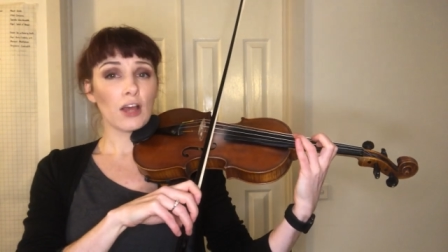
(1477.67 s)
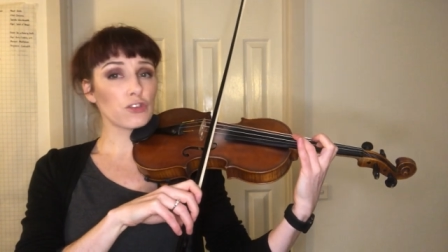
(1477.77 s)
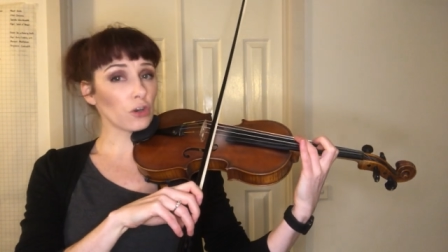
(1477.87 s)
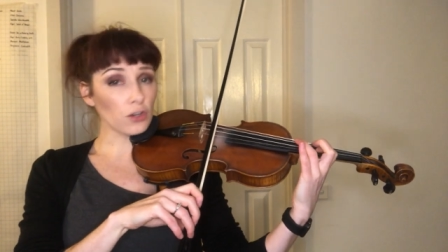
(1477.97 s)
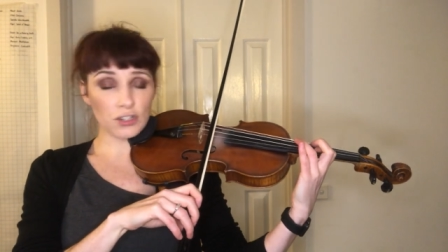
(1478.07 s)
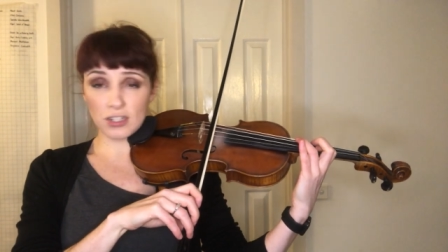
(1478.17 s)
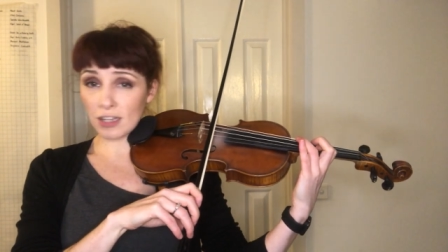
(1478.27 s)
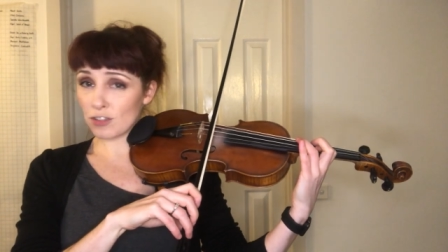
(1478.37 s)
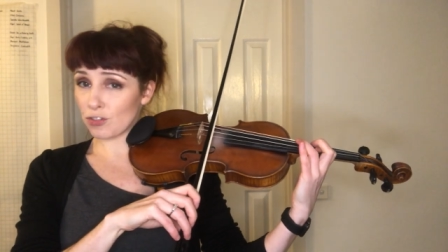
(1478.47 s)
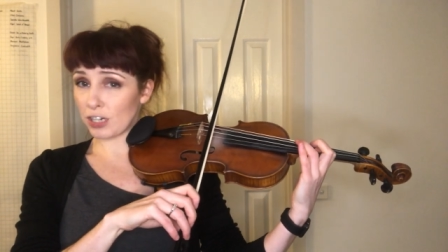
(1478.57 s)
Don't
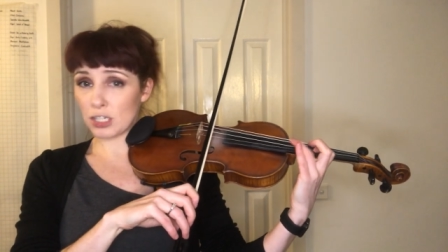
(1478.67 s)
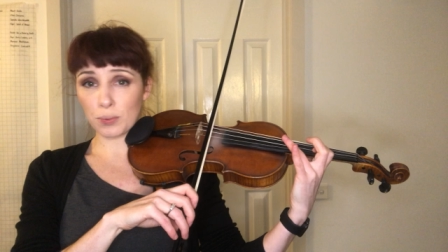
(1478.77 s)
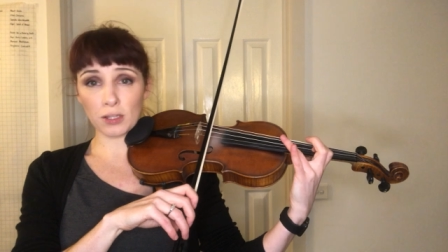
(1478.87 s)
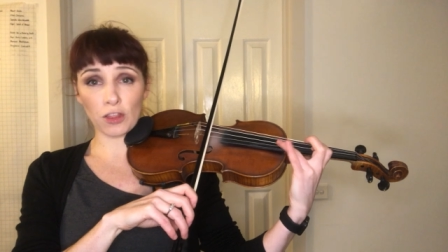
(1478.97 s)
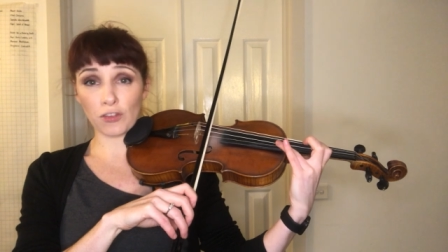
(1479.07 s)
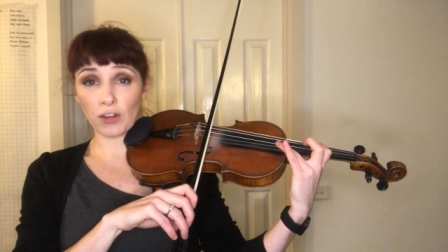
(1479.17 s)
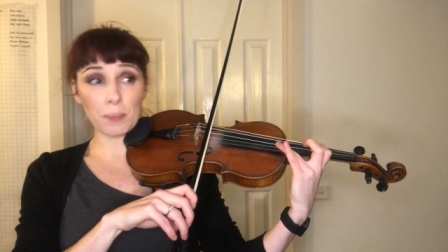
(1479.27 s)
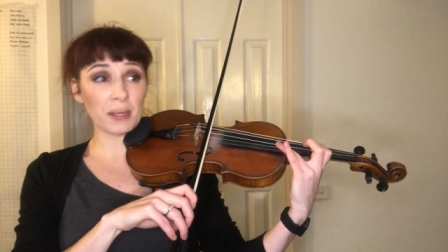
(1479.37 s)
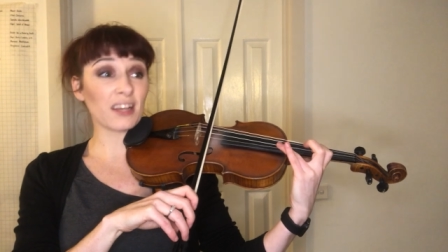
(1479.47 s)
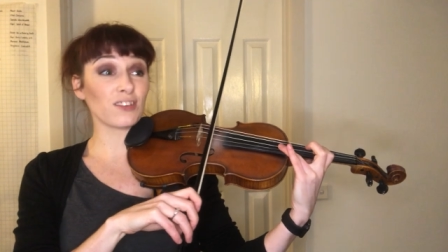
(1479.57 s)
just reach with the 3
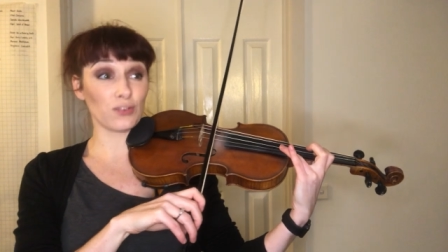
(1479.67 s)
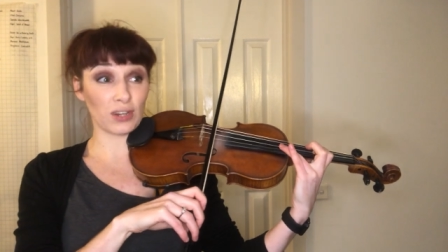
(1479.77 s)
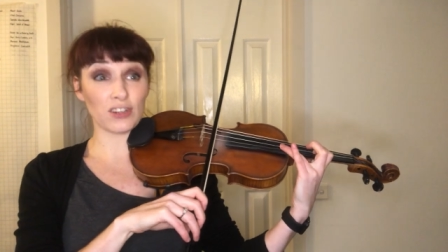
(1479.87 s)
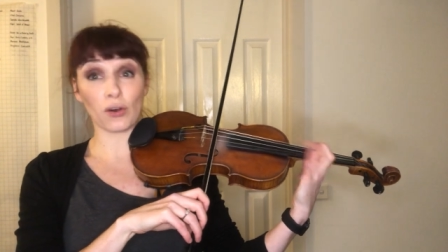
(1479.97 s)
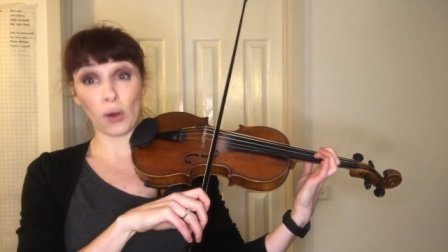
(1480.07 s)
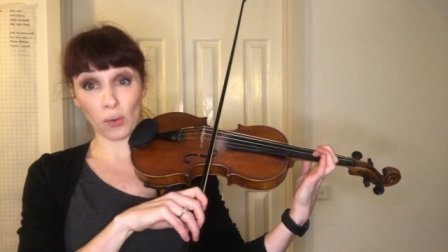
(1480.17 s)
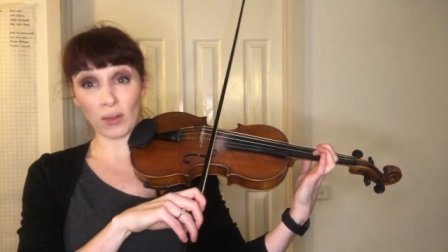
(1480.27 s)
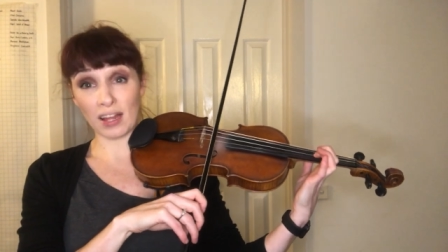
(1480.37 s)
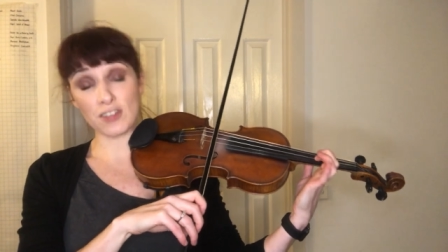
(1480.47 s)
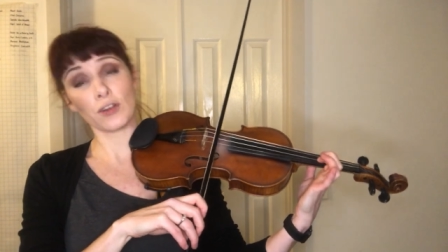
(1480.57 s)
because you need your whole
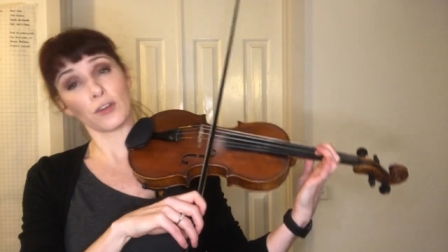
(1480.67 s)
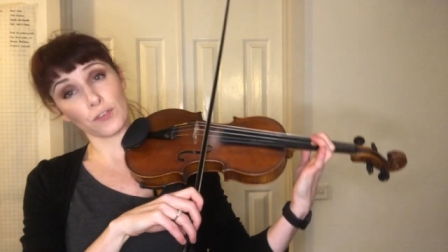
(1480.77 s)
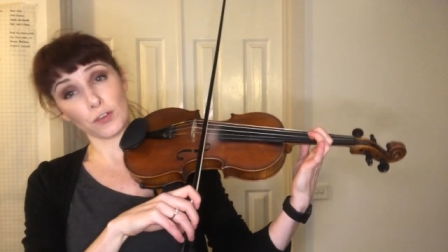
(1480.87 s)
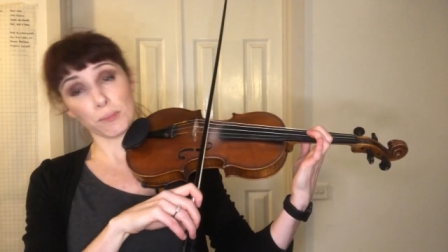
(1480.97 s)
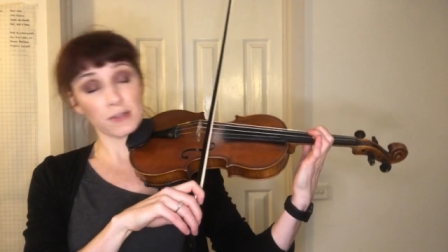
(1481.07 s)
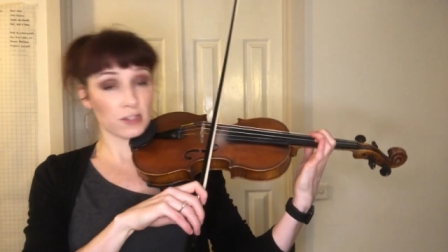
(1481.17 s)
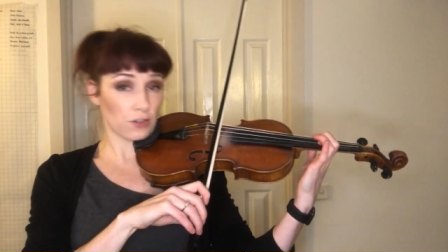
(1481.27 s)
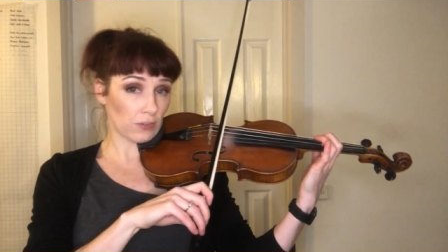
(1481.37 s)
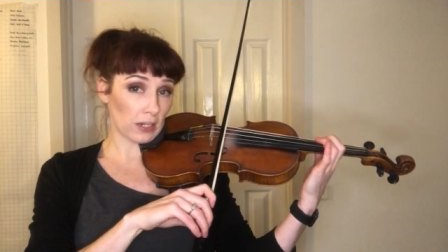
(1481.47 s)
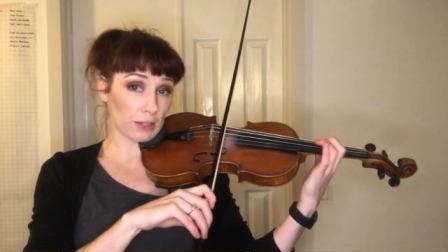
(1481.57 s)
hand to go to fourth
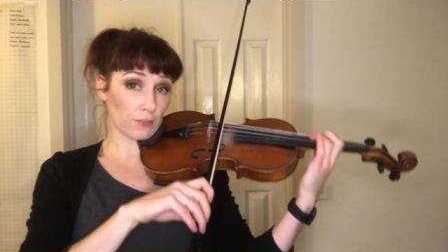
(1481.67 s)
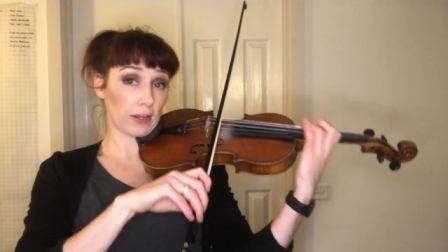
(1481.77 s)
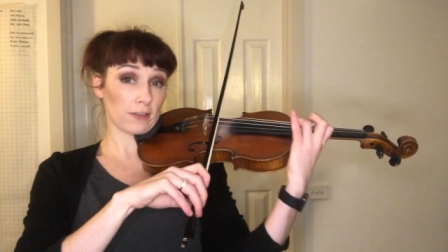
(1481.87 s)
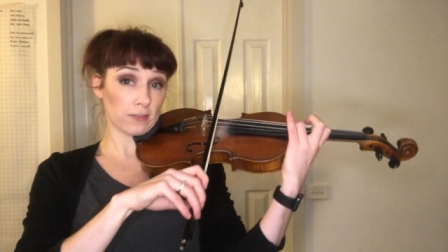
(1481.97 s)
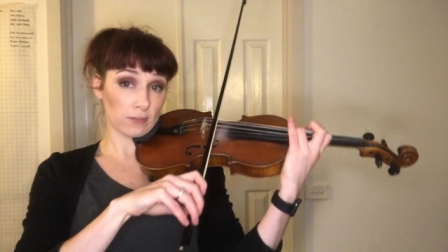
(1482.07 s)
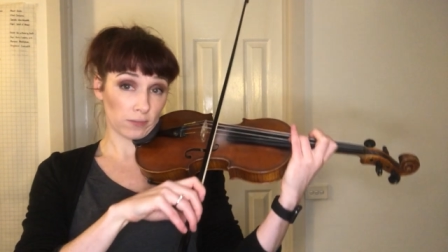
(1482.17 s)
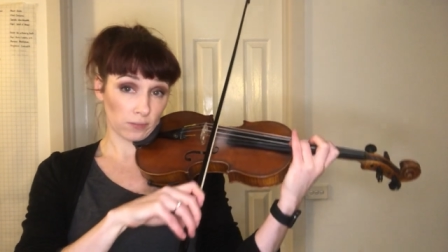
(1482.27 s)
position for the next phrase.